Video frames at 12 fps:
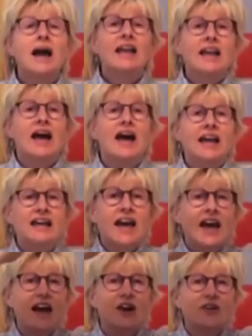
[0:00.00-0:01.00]

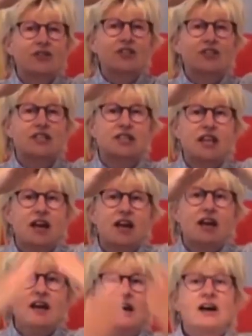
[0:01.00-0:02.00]
lighthouse,
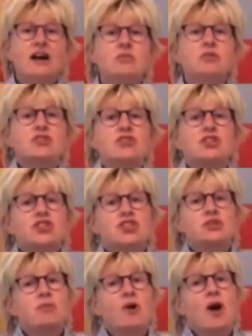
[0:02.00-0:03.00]
I will
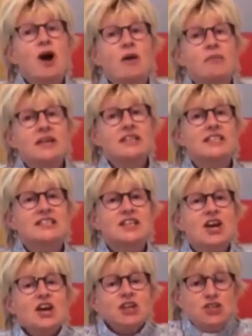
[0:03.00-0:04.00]
just promise,
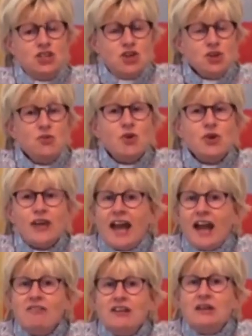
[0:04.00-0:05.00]
you will
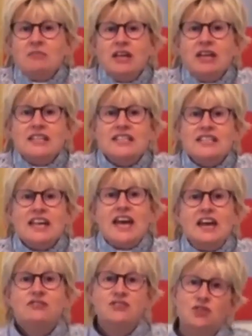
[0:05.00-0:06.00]
carry me
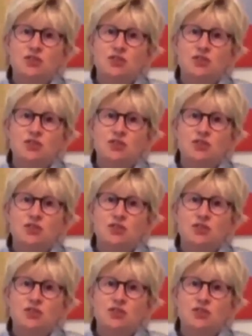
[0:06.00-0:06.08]
safe to